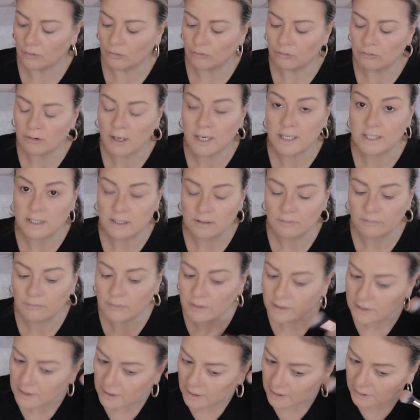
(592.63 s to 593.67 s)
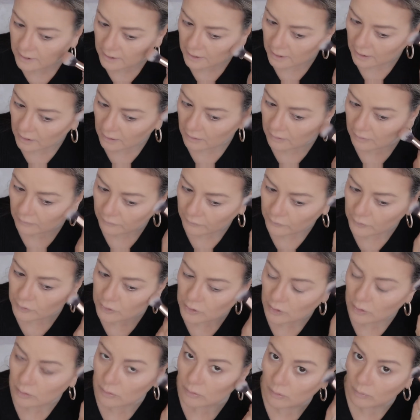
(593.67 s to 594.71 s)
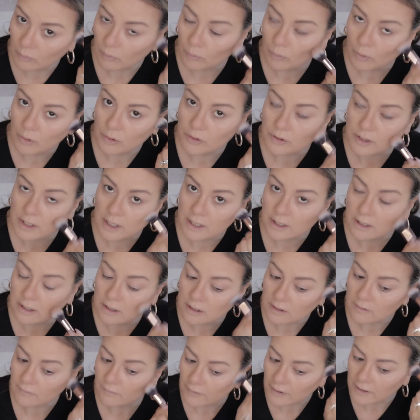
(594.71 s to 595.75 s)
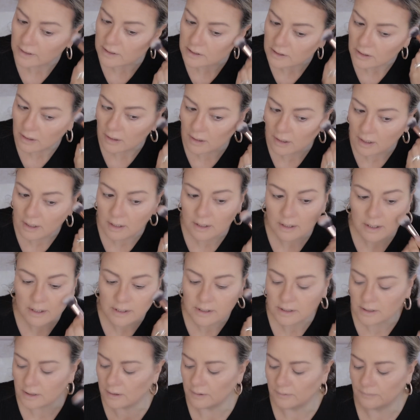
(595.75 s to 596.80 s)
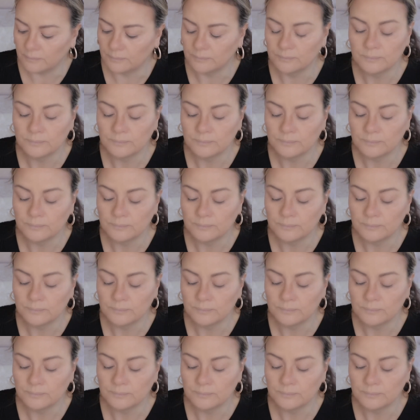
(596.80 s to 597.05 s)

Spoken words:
great everyday colour if you don't want an in-your-face highlighter.